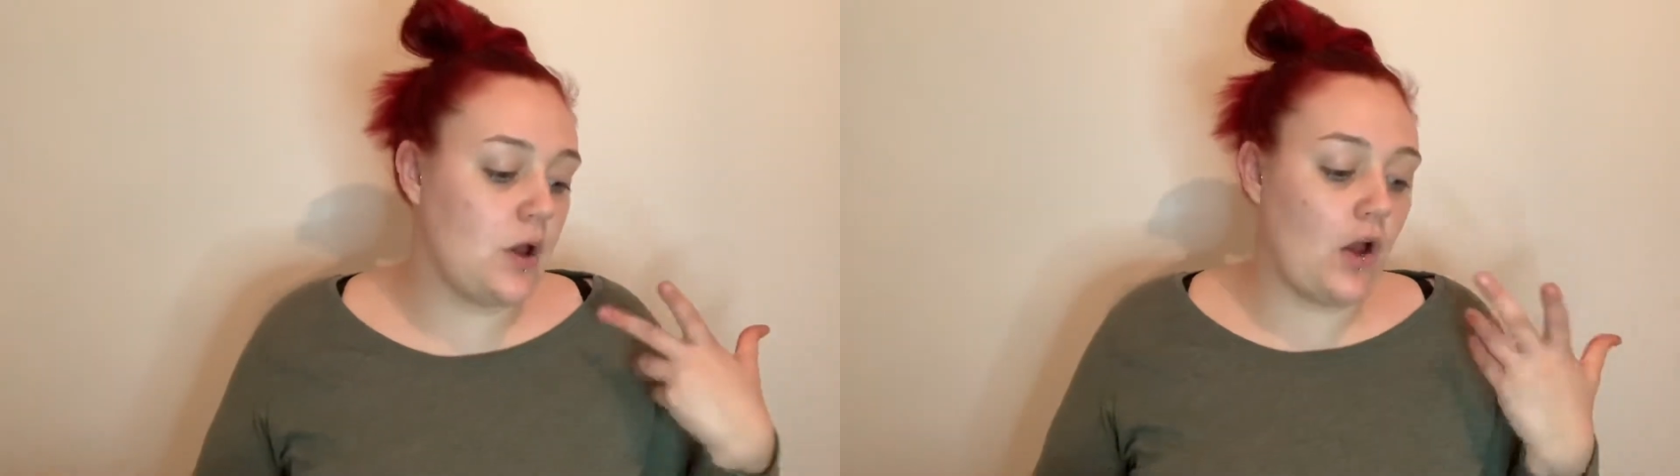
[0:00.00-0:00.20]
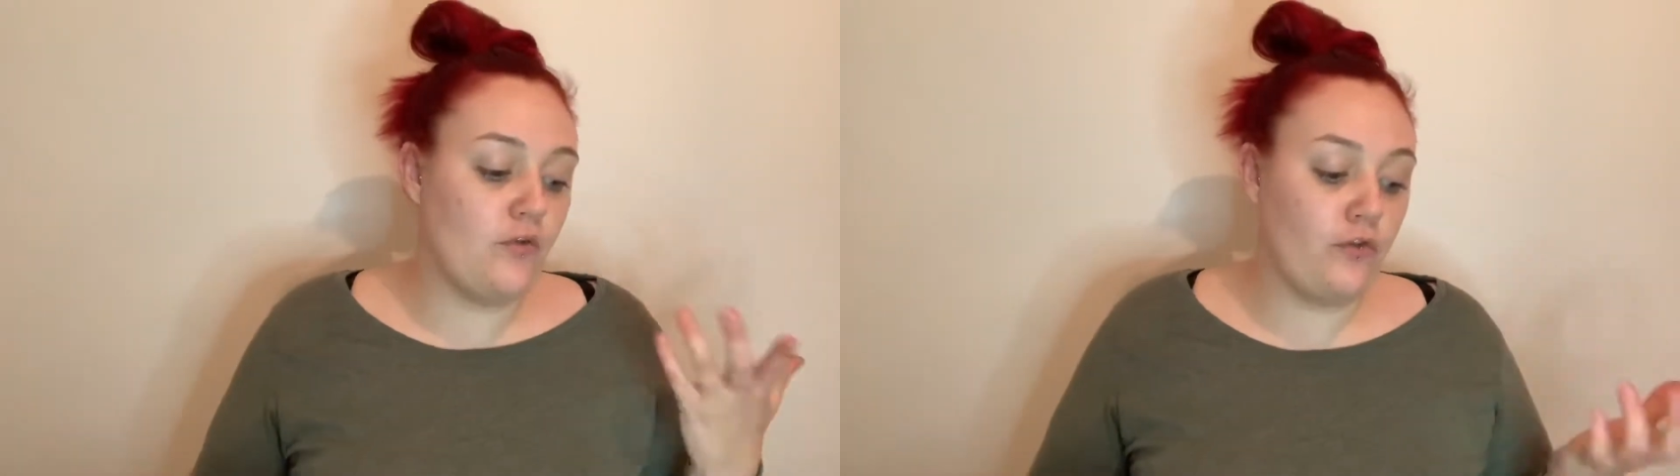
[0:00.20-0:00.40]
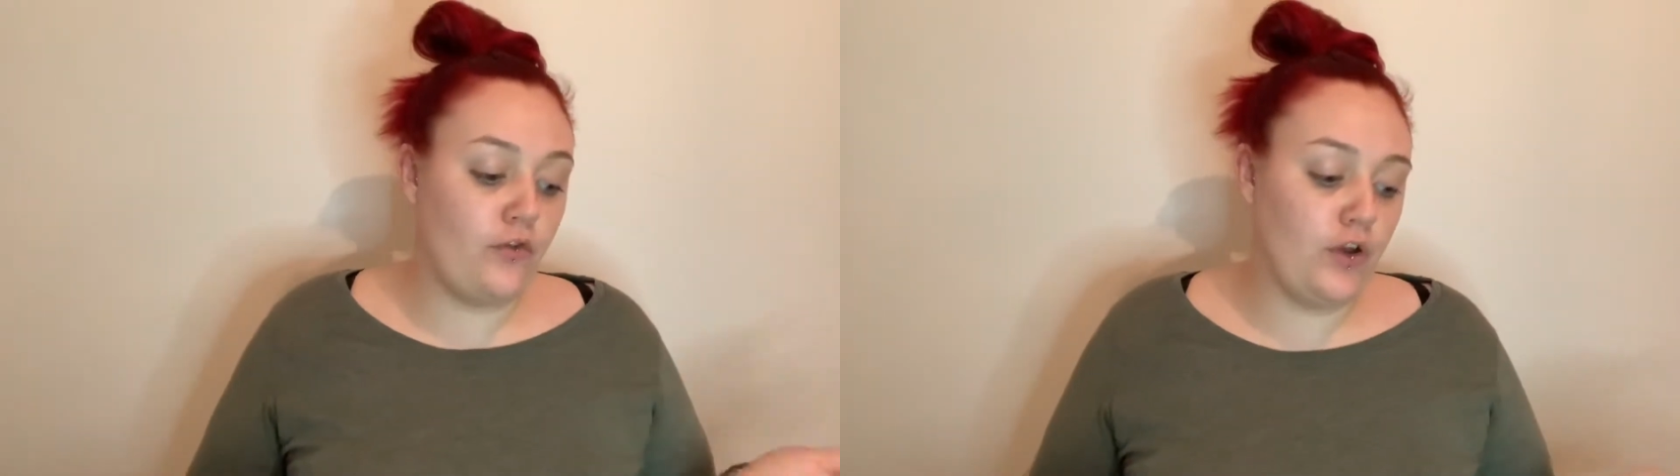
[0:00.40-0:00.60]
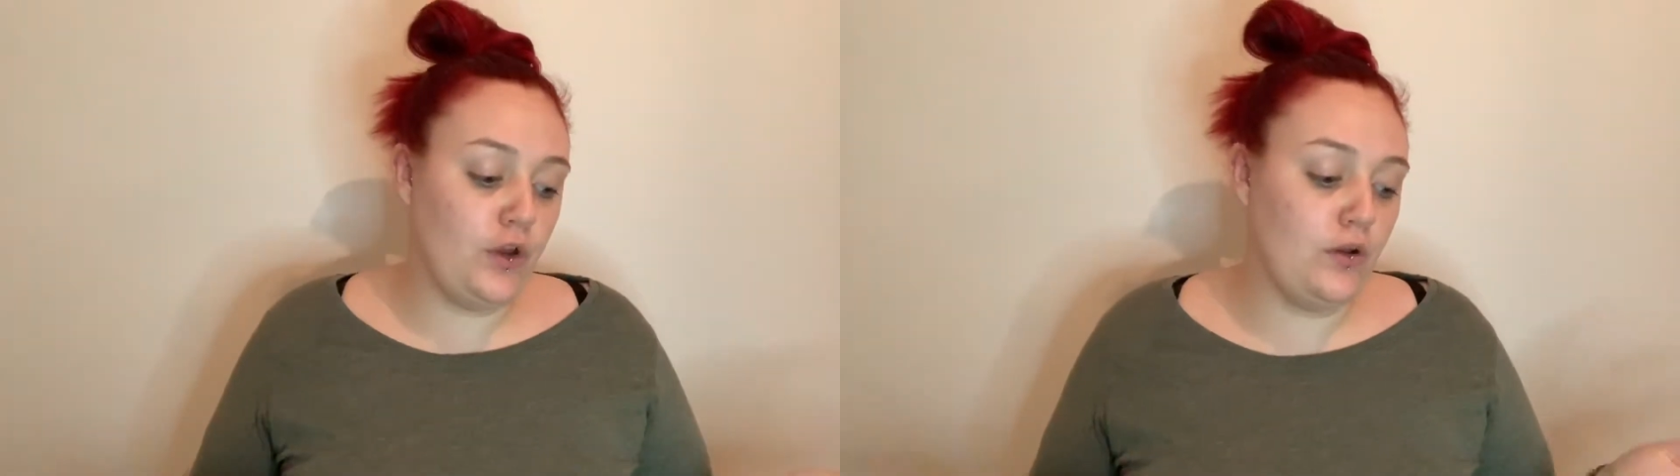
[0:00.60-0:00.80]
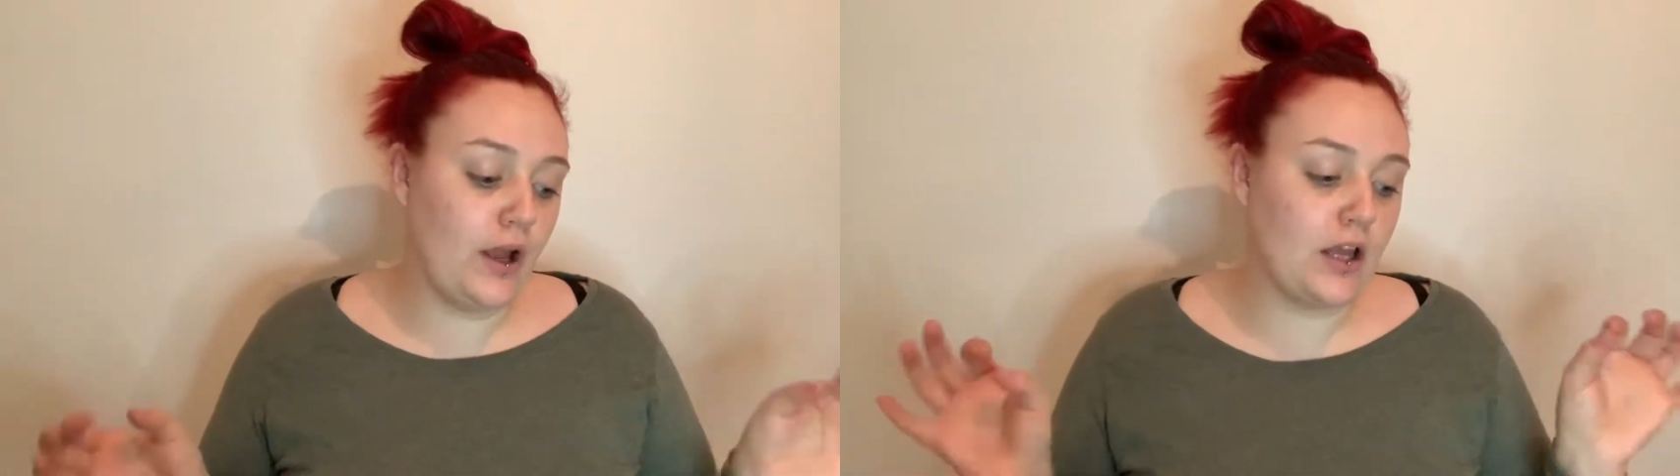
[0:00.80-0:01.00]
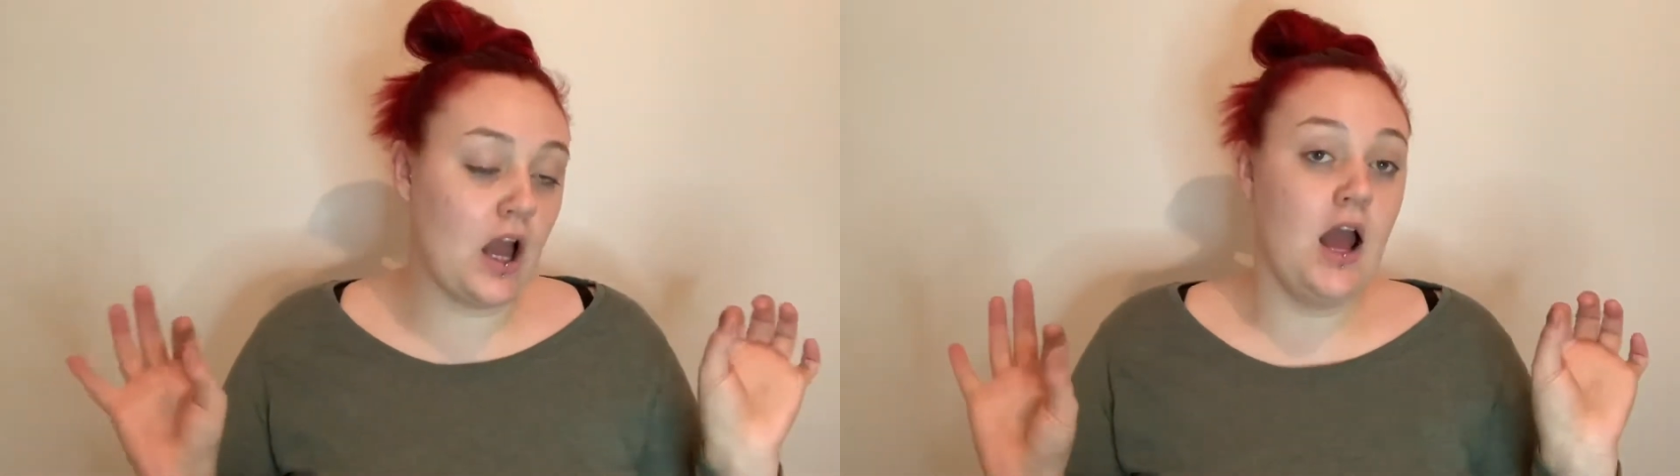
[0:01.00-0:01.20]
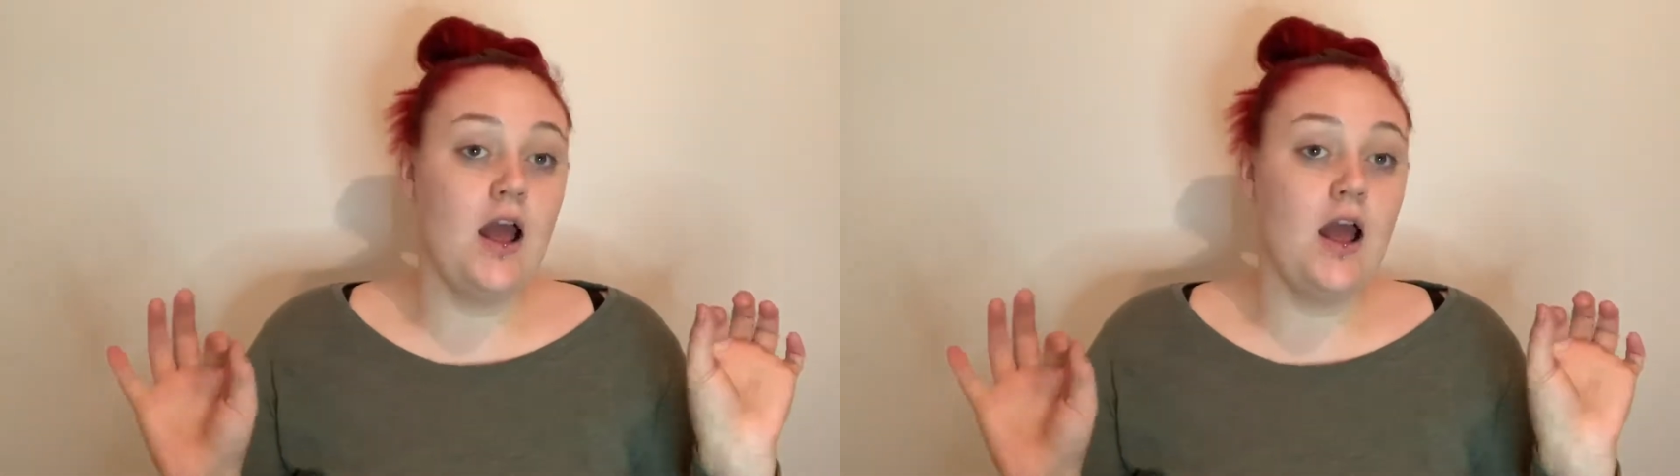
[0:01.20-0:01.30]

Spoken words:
a few like